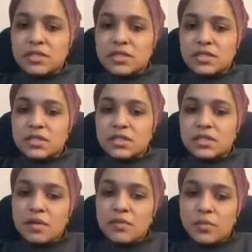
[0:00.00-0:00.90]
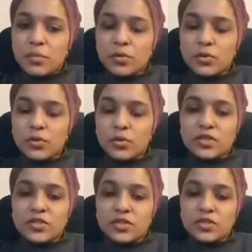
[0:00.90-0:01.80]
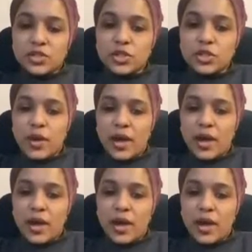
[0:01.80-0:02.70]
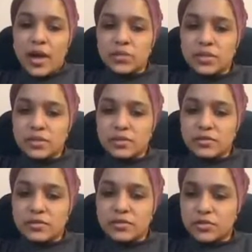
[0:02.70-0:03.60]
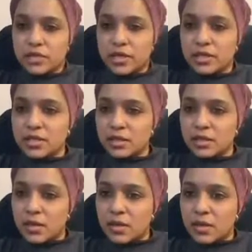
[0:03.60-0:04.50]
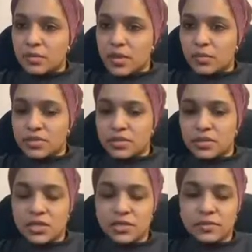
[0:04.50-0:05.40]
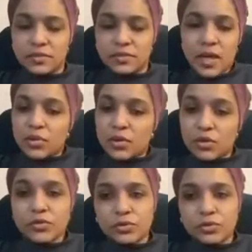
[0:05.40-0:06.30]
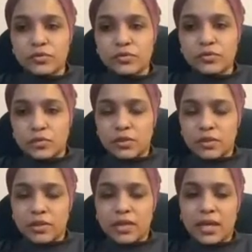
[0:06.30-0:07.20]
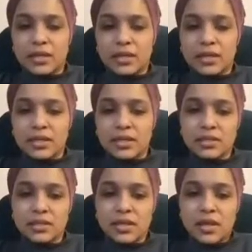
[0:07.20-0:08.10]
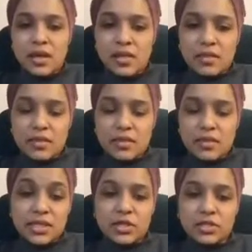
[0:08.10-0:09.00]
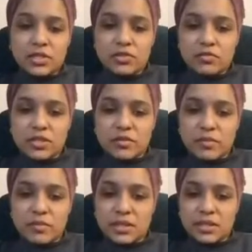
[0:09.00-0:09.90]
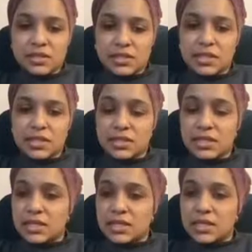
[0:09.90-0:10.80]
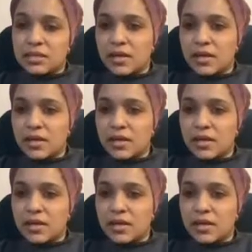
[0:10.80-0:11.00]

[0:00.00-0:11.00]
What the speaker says: is that a proportion of patients do have tumor cells circulating in their bloodstream at presentation, but not all of them do. And again, is this increases your risk of metastatic disease and is